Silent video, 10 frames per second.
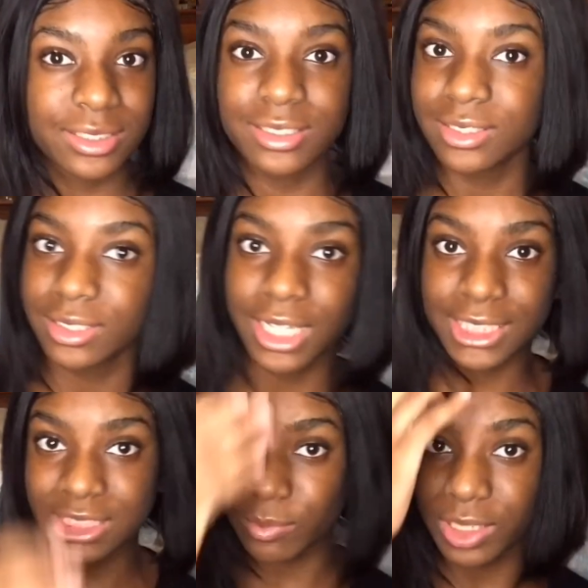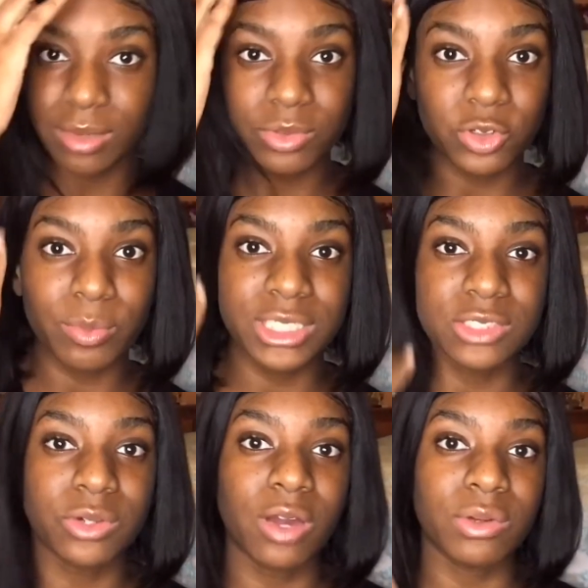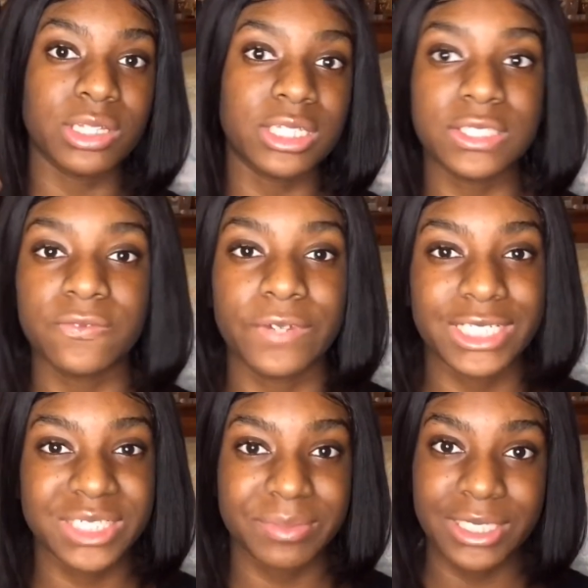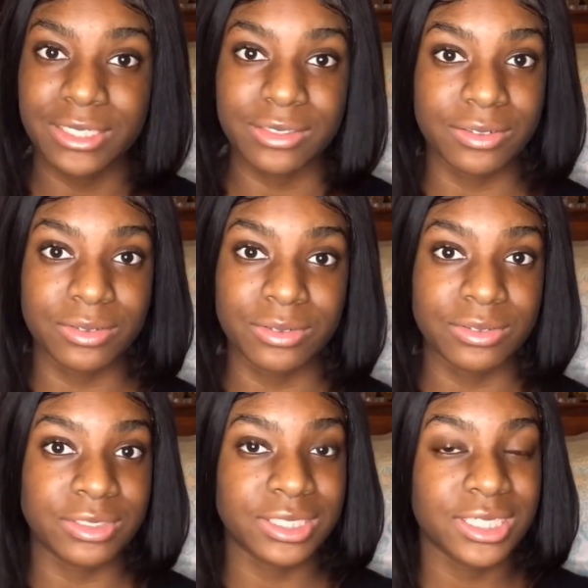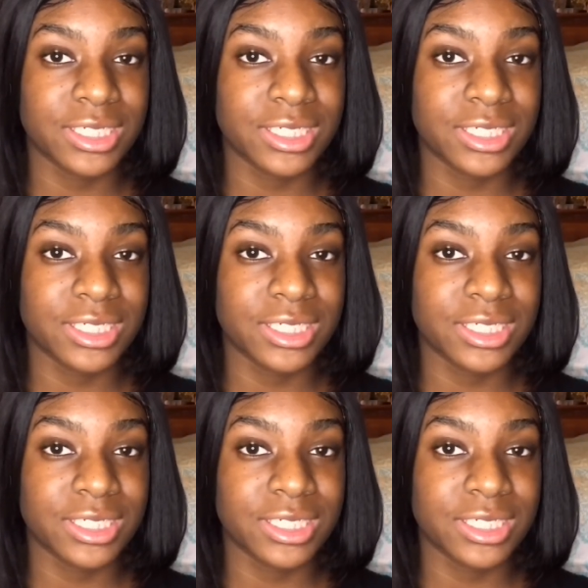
yeah, some of them do mess around with these freshman dudes